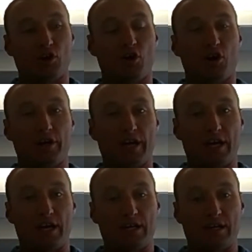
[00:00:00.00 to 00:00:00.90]
on
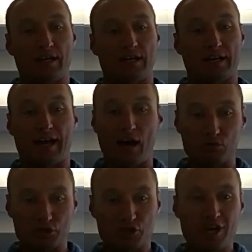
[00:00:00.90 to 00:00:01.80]
a
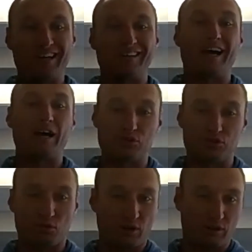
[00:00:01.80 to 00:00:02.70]
couch, that one
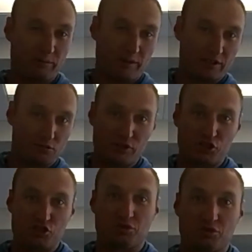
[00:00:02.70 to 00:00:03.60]
you want to limit as
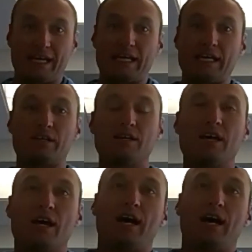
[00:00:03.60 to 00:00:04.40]
much as you can.